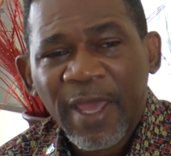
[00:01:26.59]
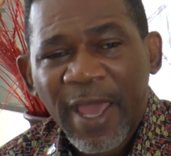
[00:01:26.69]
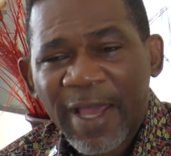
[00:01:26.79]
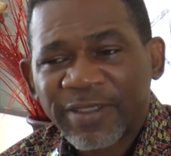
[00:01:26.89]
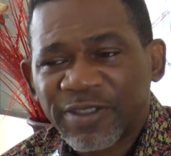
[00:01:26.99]

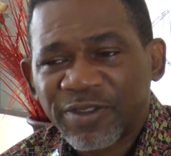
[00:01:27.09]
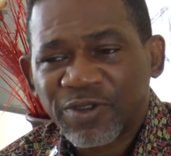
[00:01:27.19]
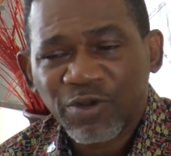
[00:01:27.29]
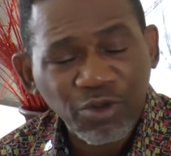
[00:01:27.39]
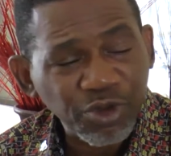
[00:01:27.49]
has
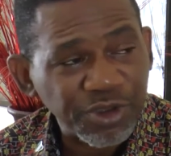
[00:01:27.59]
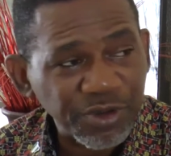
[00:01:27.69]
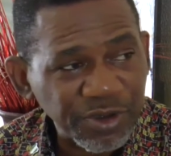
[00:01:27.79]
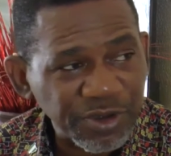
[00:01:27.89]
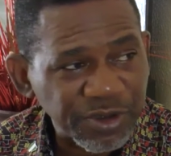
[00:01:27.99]

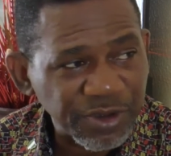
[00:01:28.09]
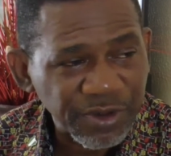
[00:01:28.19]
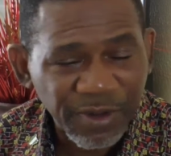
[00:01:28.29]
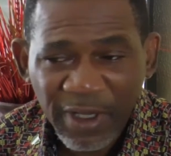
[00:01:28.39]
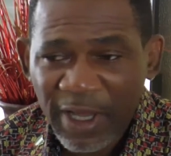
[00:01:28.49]
solutions
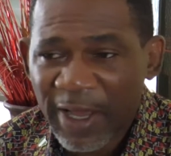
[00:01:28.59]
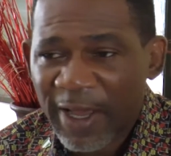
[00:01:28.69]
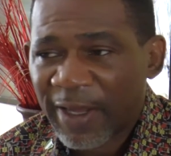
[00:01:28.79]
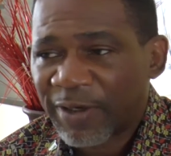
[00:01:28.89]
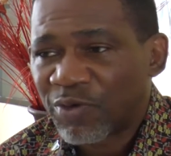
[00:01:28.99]

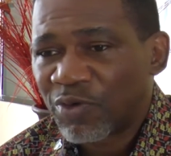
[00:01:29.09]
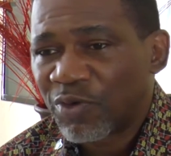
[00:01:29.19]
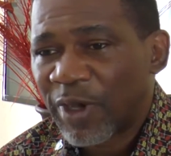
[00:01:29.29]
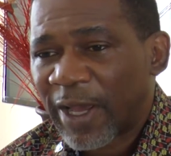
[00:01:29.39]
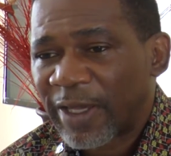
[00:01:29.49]
and
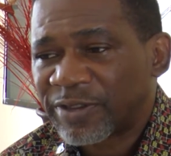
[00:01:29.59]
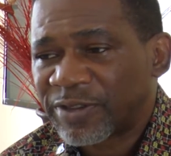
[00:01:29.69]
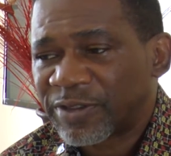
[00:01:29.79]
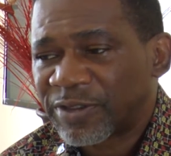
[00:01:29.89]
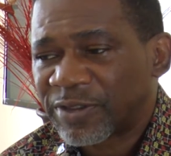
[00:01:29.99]
who
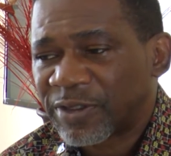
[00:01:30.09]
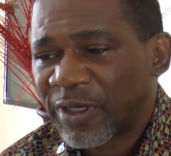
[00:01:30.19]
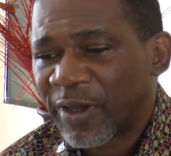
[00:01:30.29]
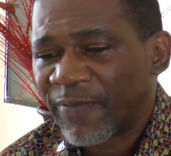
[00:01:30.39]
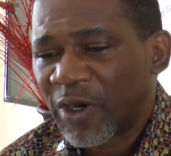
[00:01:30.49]
has
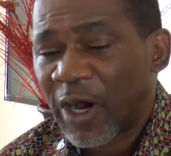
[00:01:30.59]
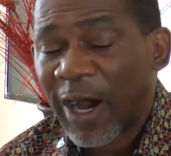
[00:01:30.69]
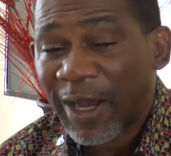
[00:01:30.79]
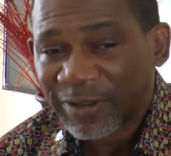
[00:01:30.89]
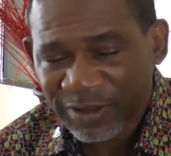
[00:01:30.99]
a
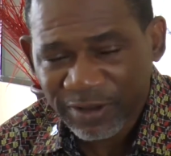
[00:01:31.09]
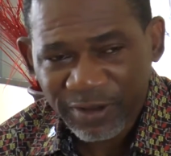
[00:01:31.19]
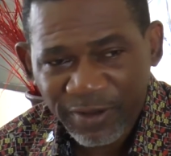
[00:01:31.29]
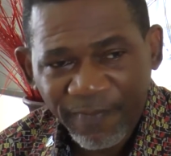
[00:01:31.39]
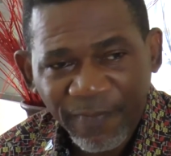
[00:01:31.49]
heart
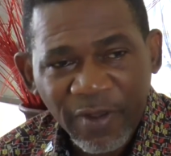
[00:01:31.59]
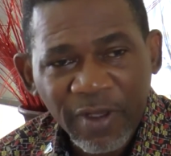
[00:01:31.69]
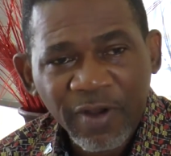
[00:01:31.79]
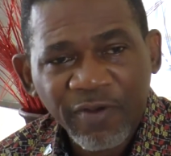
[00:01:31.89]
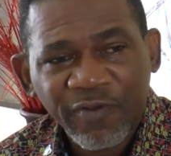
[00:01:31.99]

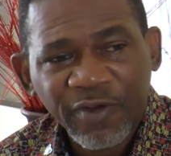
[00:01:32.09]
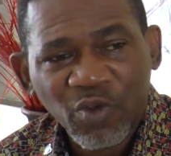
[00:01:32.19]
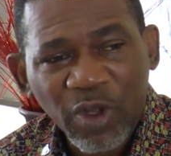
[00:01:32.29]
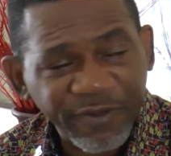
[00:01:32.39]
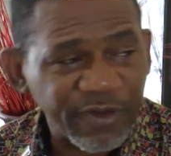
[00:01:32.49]
for the
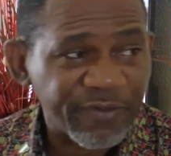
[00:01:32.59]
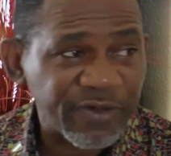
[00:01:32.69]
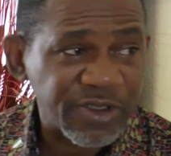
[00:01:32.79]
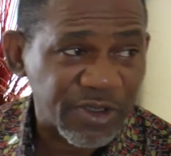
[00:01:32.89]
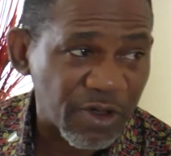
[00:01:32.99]
welfare of
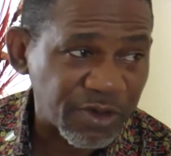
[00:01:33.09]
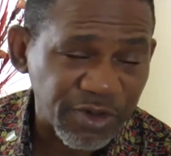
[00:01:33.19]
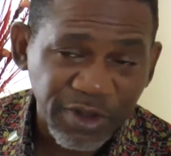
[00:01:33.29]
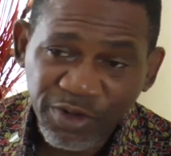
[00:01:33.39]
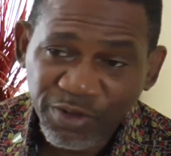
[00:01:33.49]
this
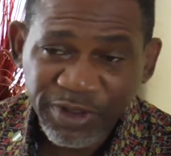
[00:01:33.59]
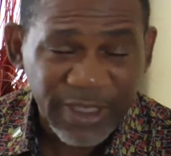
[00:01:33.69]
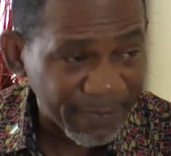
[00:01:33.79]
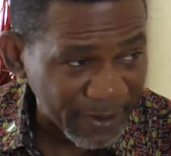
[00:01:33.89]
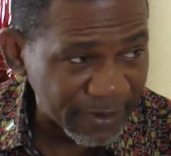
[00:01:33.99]
country to
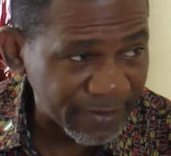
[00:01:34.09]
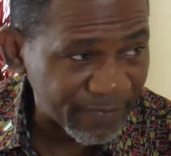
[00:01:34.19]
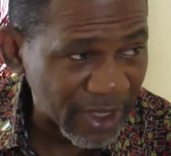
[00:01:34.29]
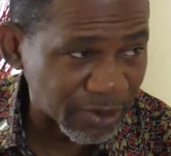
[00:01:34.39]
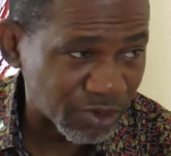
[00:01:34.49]
step in
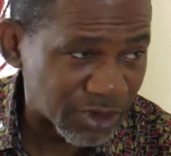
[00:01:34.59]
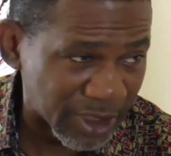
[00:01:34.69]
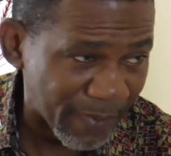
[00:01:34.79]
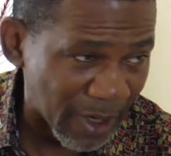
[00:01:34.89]
and to step